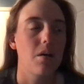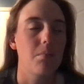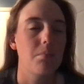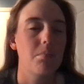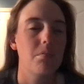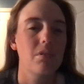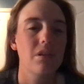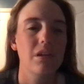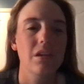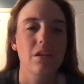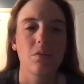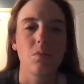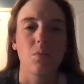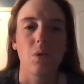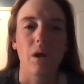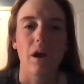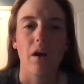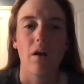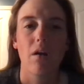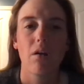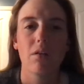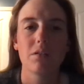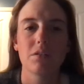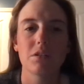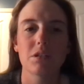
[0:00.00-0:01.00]
pretty
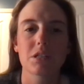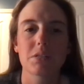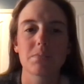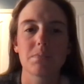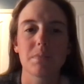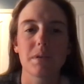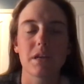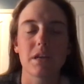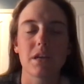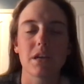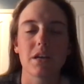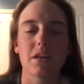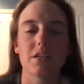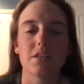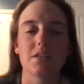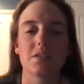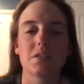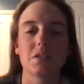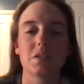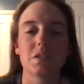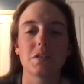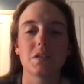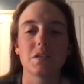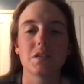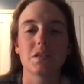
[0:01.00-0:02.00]
well, just because
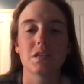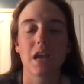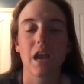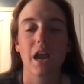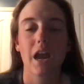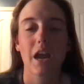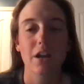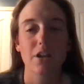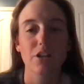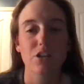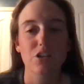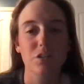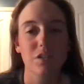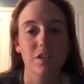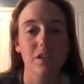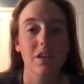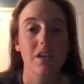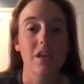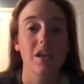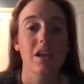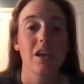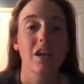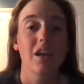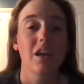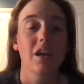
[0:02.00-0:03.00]
this is
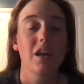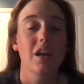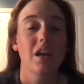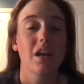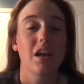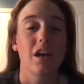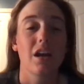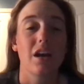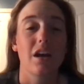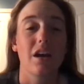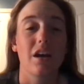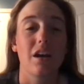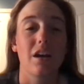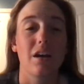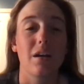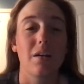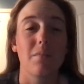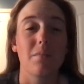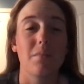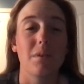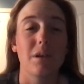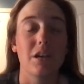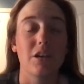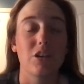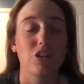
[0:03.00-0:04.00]
actually
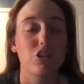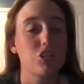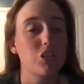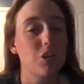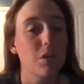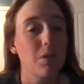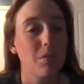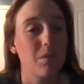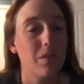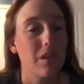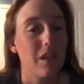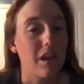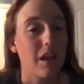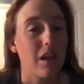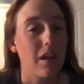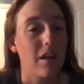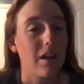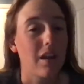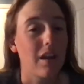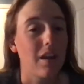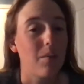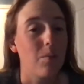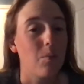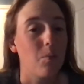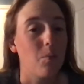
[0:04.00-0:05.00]
a show that I
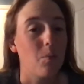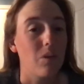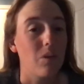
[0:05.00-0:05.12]
am